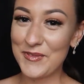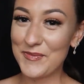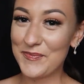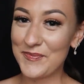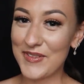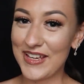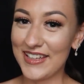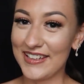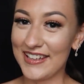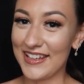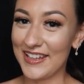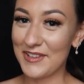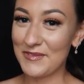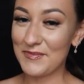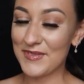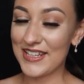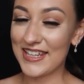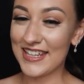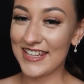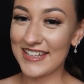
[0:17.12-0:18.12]
My name
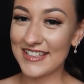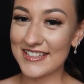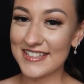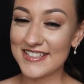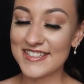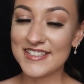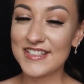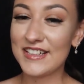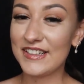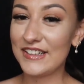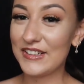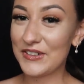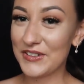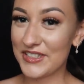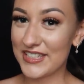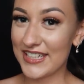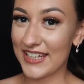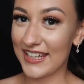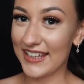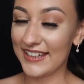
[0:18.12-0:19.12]
is
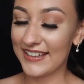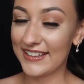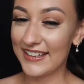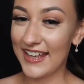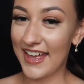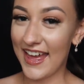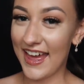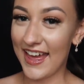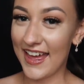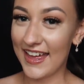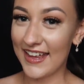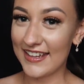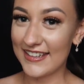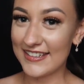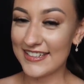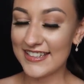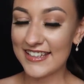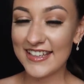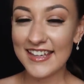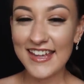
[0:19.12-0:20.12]
Lottie
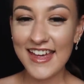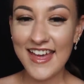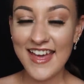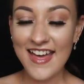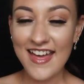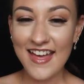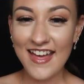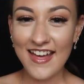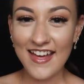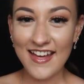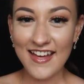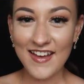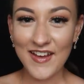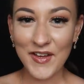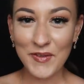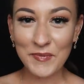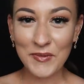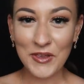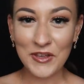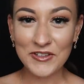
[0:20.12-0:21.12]
and
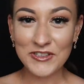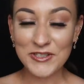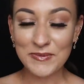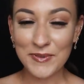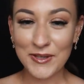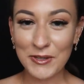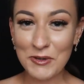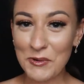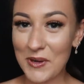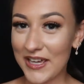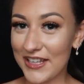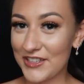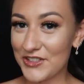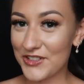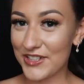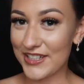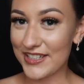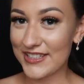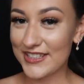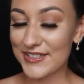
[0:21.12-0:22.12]
I'm going to be your
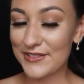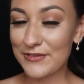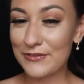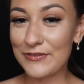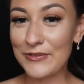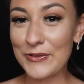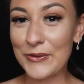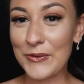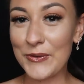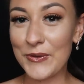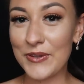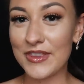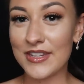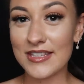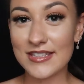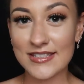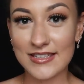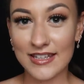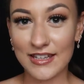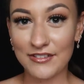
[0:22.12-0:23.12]
waitress for
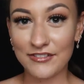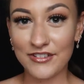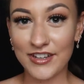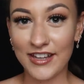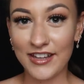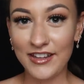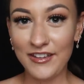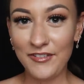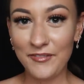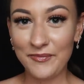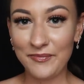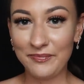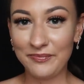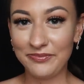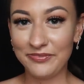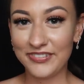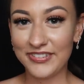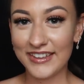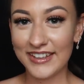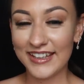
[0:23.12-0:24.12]
this evening.
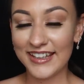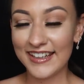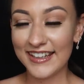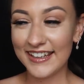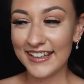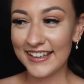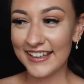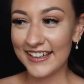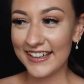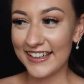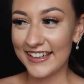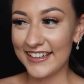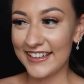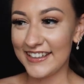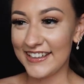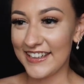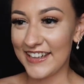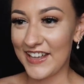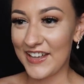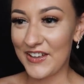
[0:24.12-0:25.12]

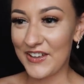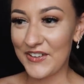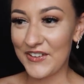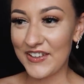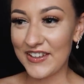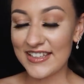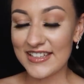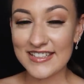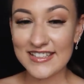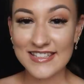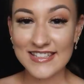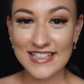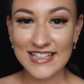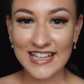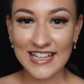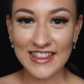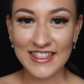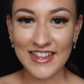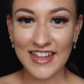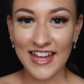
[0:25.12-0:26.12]
Now I can
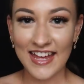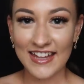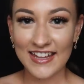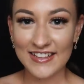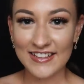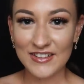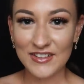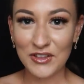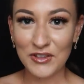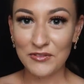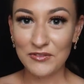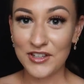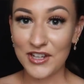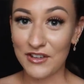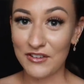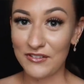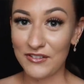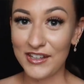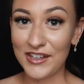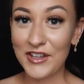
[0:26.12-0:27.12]
see that you've
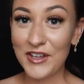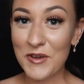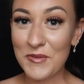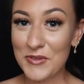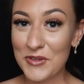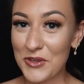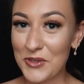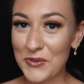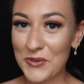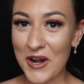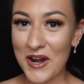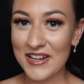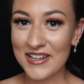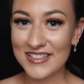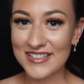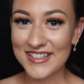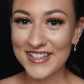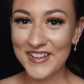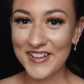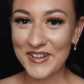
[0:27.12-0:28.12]
definitely come at the
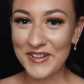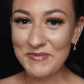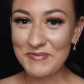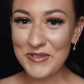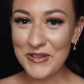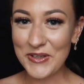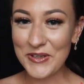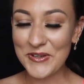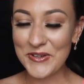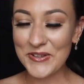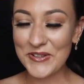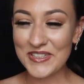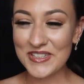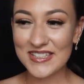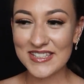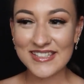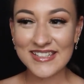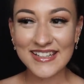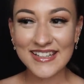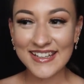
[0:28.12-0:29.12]
right time
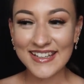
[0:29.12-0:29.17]
because